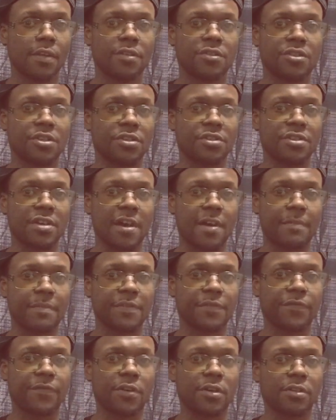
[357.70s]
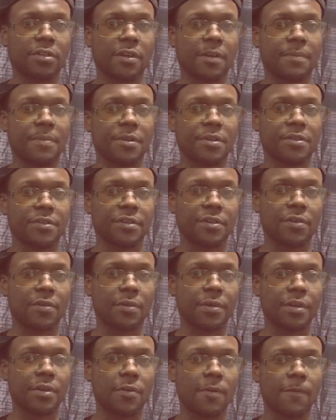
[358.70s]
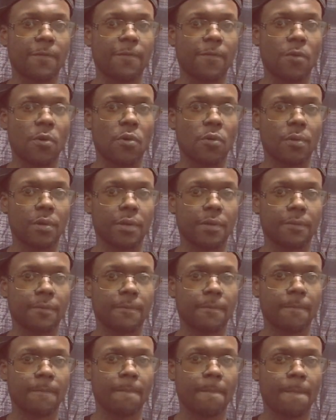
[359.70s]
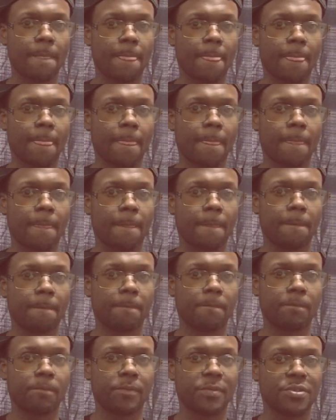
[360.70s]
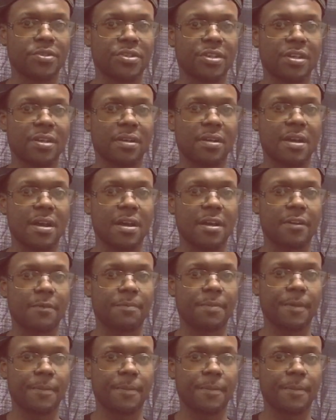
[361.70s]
See, time is fucked up because it only go forward. But see, a lot of